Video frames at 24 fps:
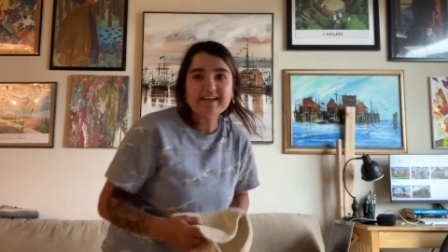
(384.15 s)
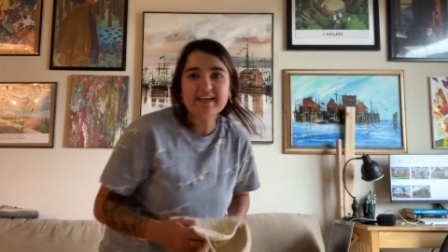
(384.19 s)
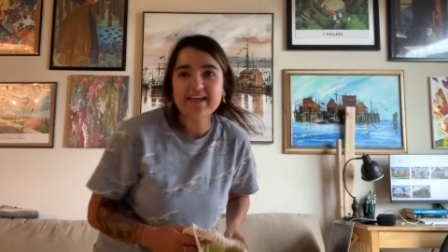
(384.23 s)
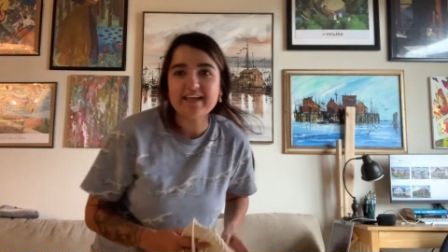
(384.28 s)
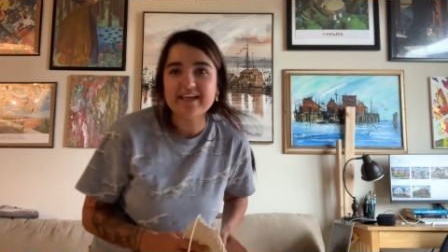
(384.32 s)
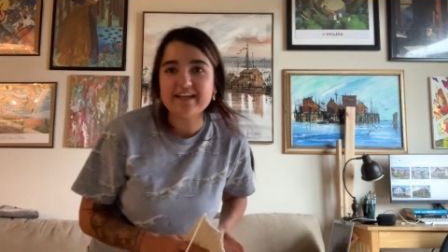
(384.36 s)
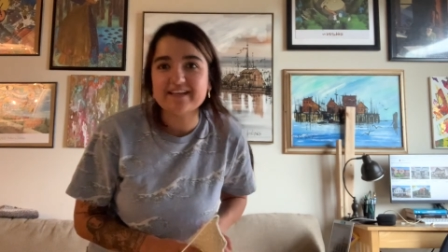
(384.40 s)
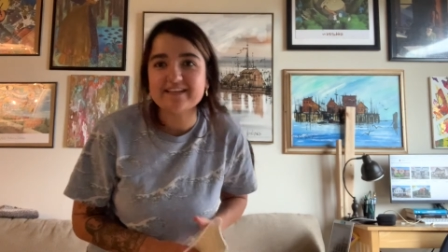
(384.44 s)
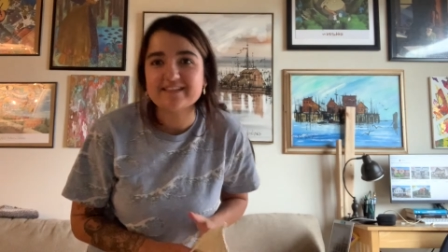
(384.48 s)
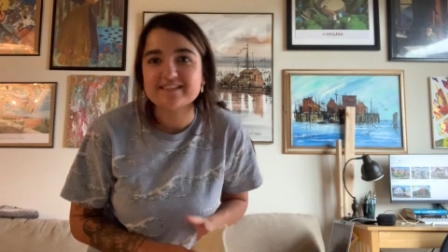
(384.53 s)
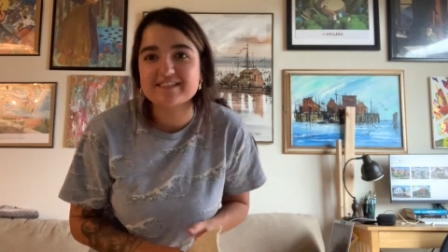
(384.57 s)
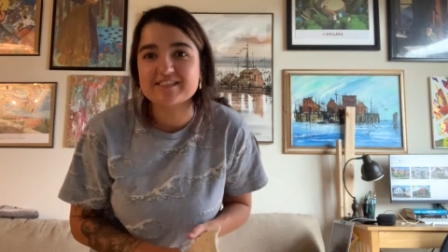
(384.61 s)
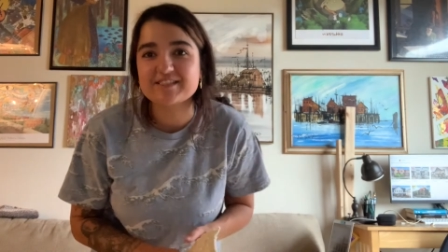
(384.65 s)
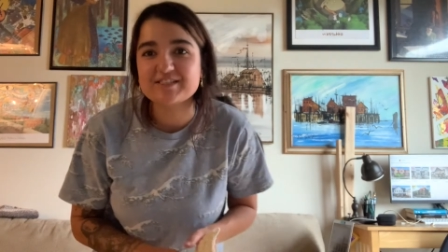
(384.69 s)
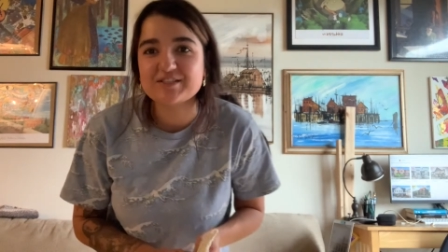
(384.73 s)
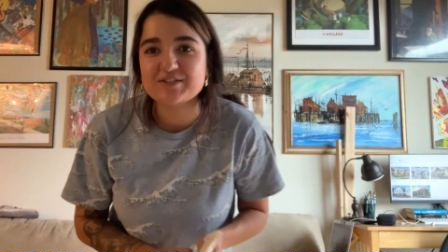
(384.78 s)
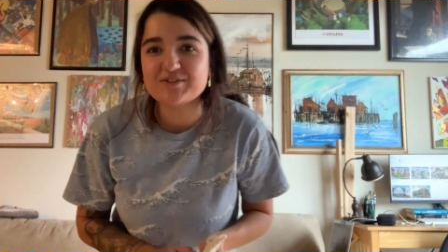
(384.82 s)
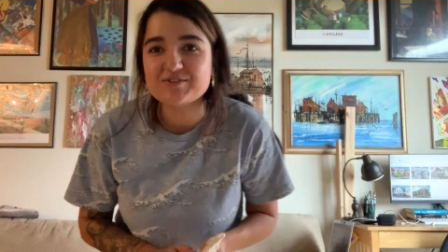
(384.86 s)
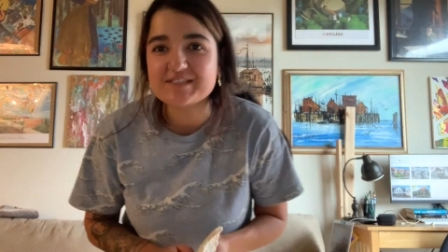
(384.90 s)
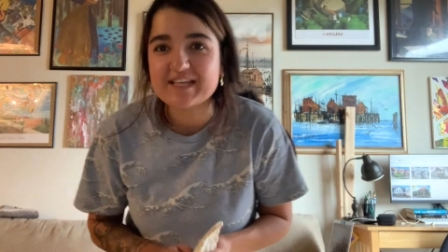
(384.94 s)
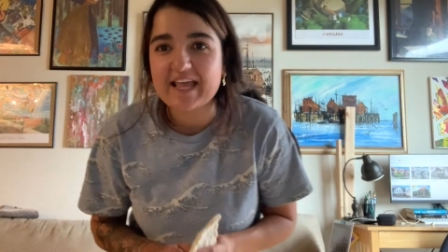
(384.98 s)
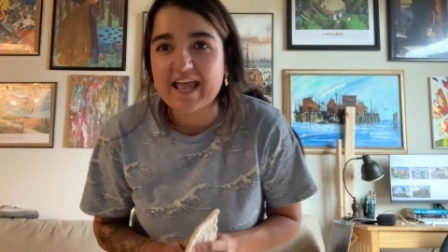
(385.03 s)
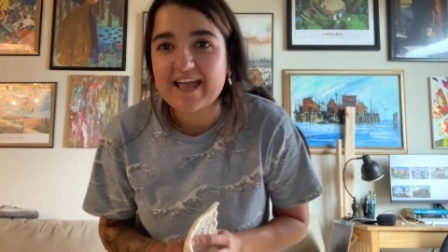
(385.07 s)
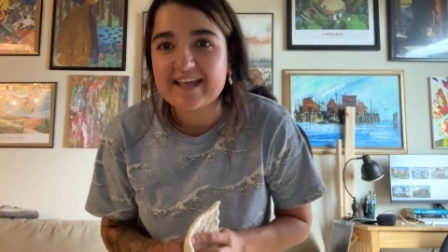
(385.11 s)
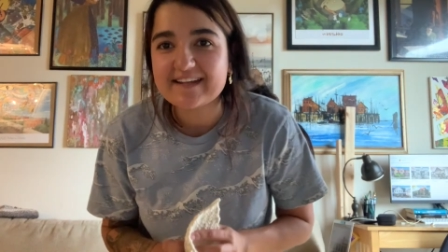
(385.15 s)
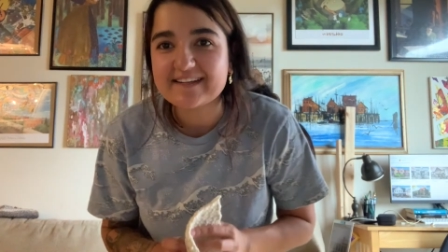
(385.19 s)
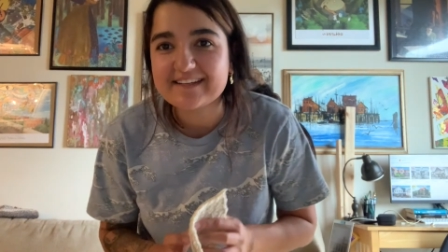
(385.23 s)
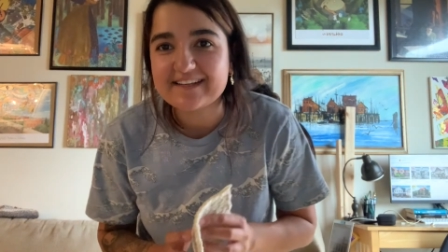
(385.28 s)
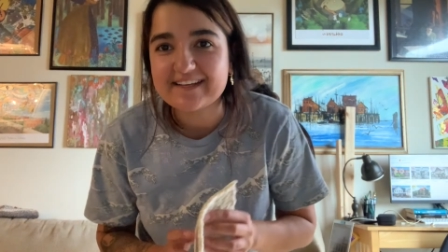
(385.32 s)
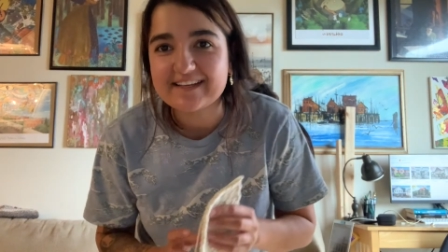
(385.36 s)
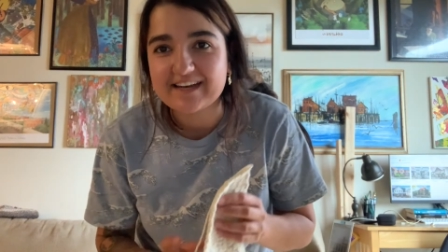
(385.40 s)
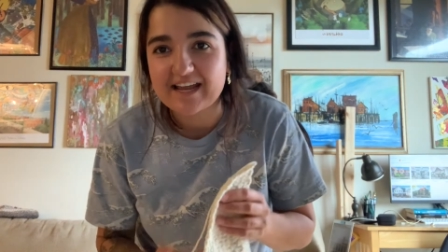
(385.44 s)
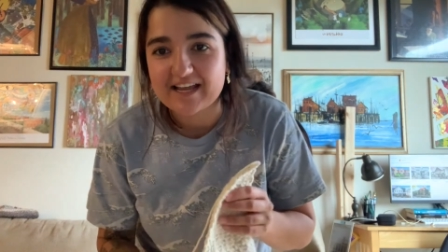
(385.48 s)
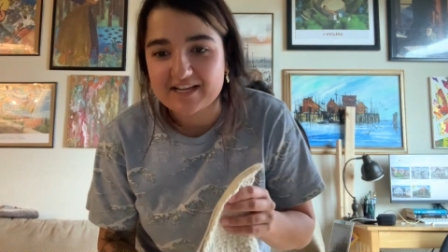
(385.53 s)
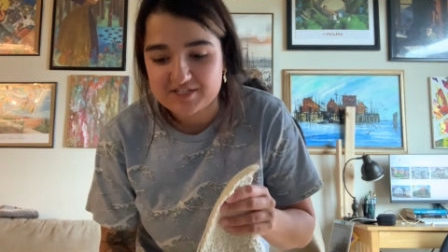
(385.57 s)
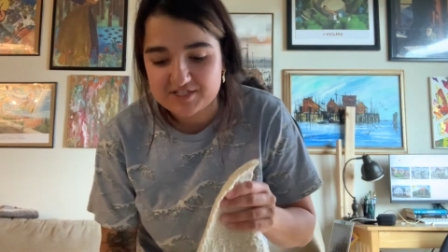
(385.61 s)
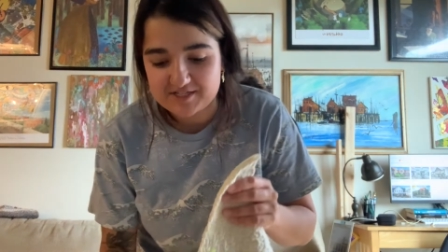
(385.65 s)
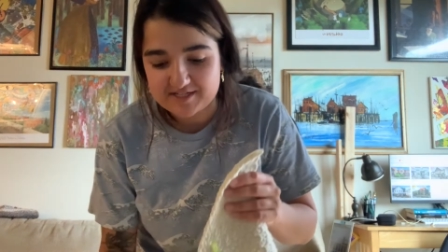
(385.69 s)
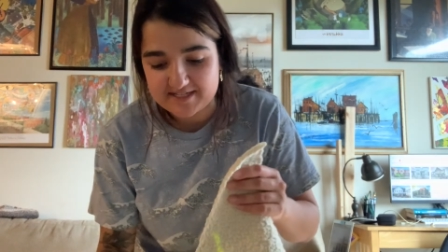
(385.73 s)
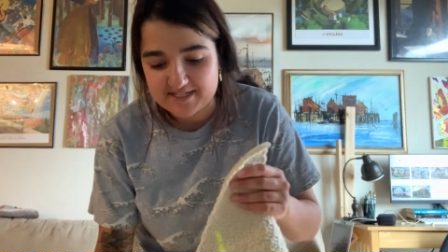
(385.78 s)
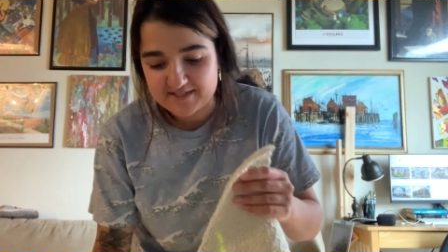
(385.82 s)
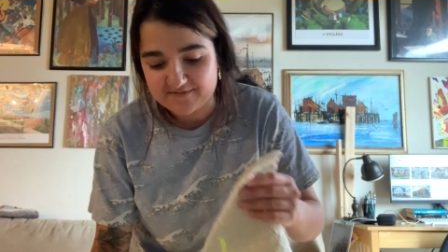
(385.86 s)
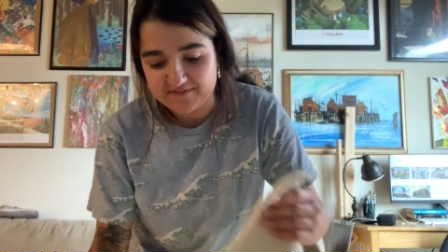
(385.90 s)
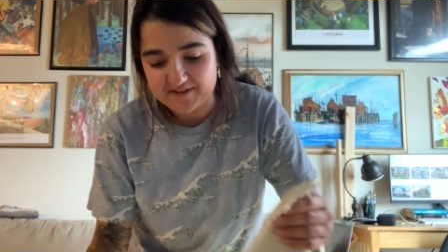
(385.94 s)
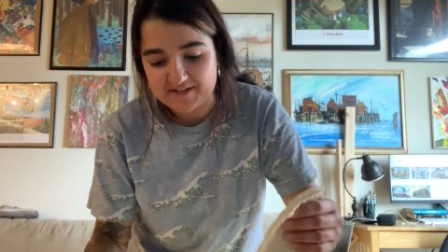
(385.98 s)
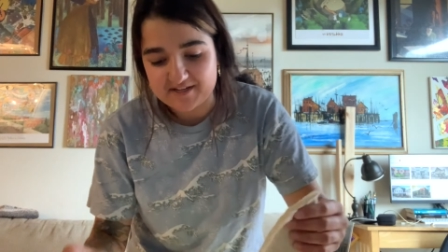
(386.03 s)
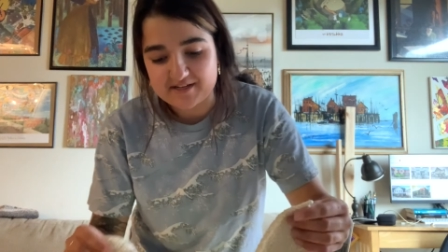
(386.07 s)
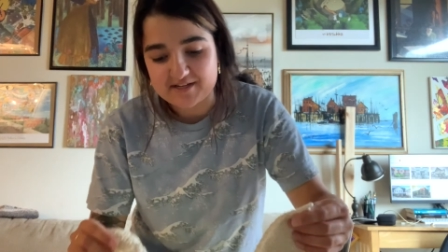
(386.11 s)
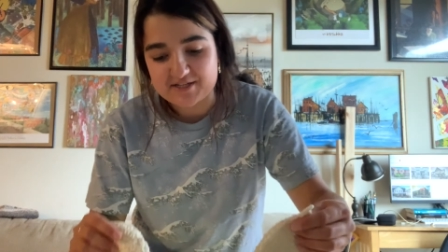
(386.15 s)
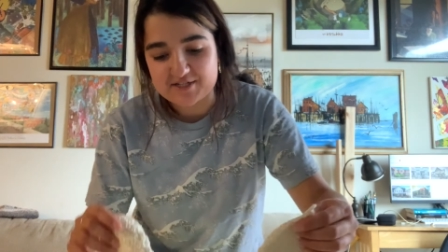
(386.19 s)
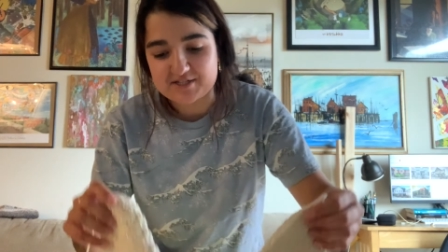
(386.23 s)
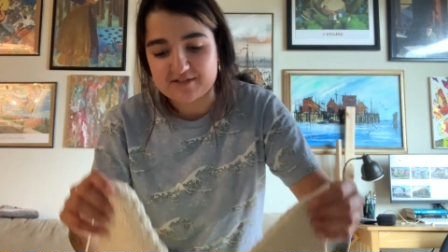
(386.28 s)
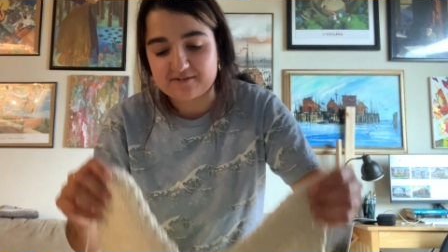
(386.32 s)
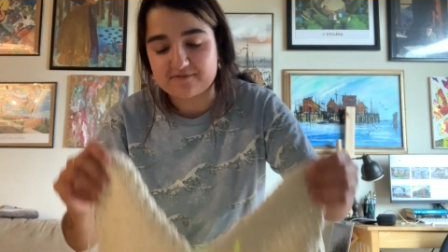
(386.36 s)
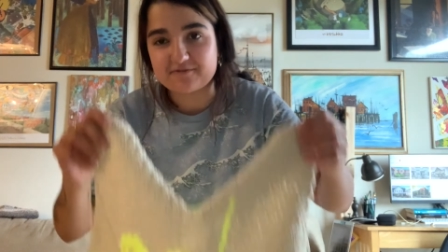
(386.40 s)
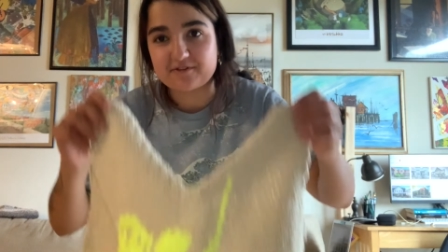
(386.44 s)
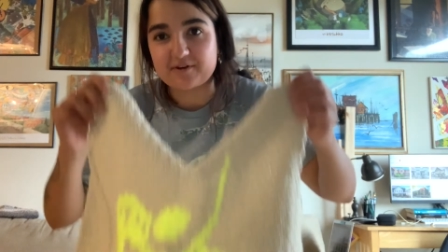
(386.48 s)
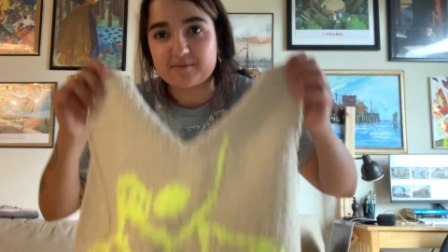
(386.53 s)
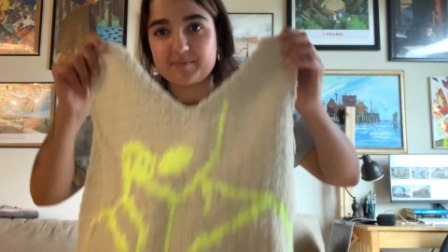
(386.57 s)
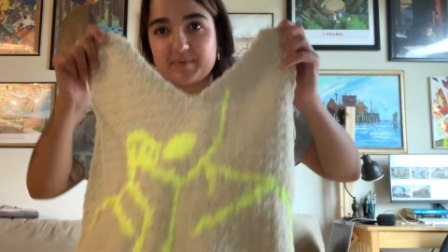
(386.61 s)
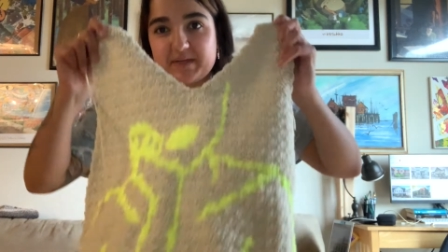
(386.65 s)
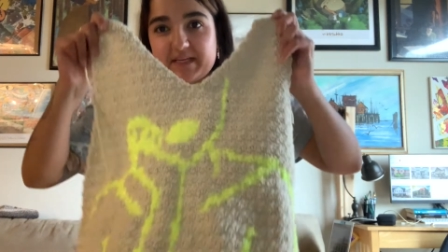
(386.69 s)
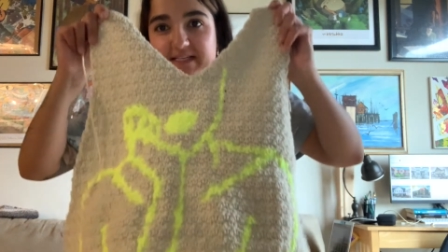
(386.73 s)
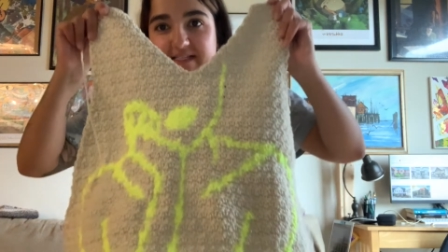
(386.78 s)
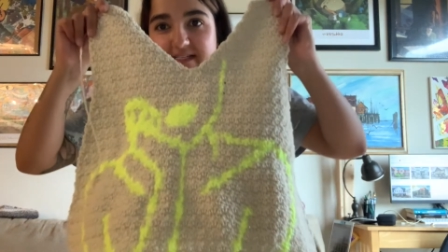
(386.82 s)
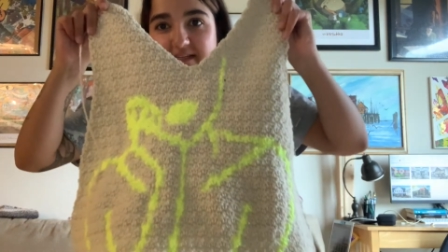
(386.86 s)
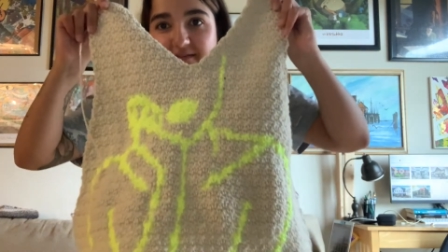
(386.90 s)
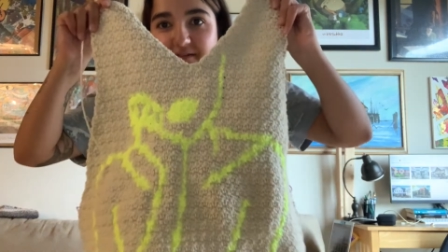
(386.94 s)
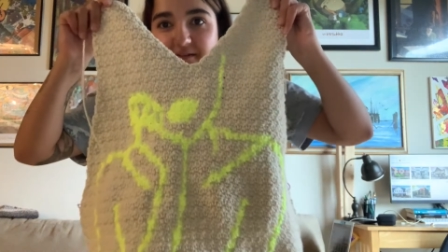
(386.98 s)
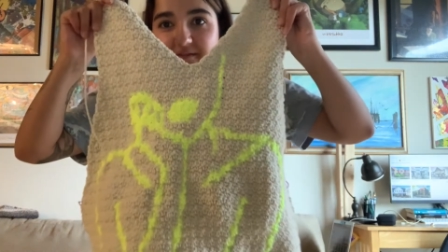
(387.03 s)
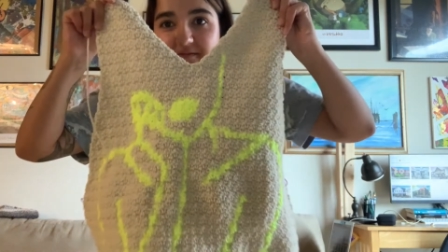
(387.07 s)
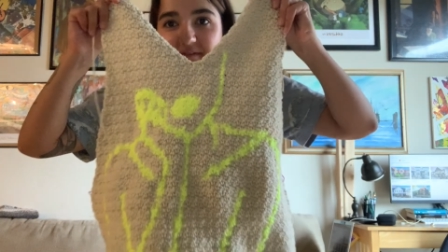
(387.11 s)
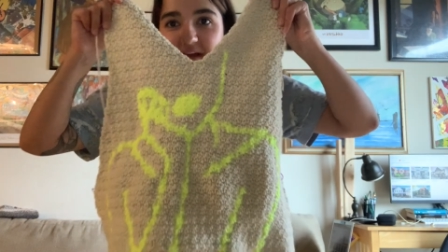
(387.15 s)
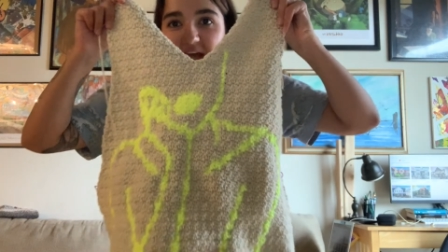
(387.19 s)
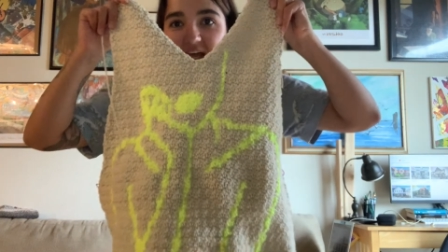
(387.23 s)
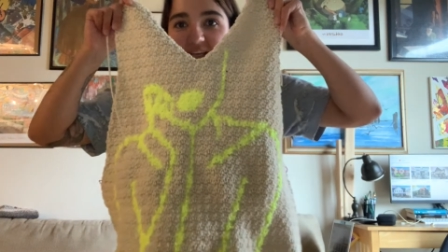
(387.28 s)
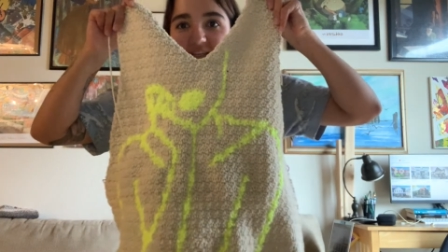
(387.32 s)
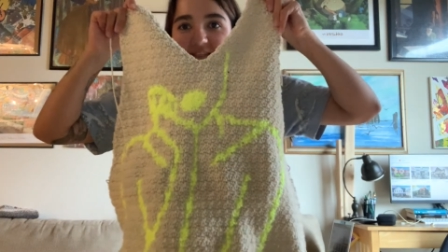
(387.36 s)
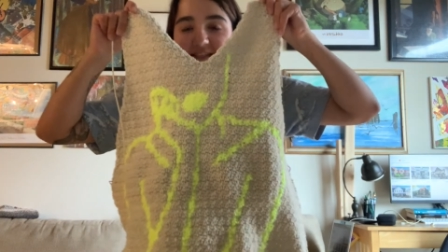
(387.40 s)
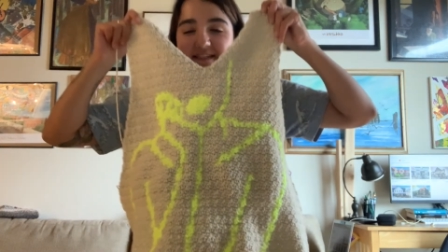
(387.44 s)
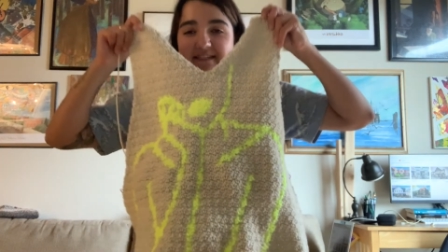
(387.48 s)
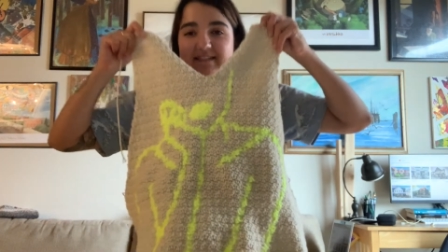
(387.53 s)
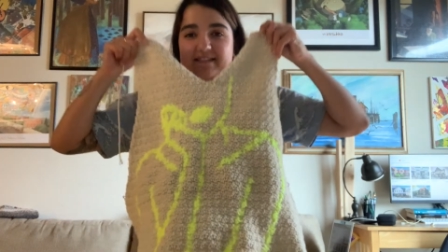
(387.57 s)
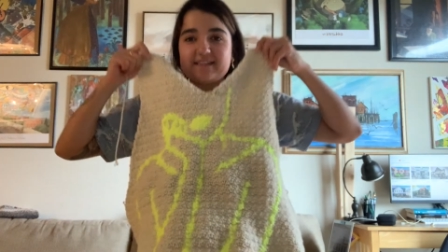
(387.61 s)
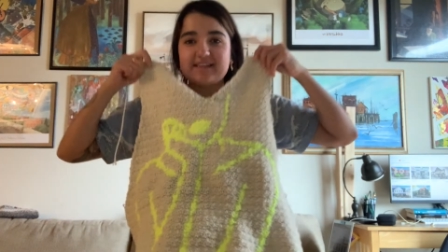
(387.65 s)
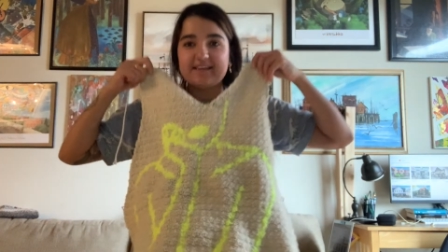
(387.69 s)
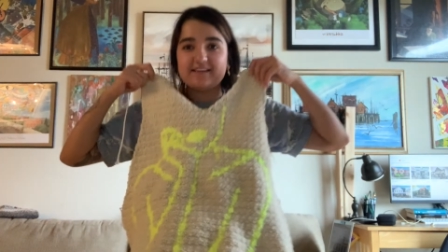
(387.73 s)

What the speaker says: it is 2:10, and I just finished the front piece of the vest.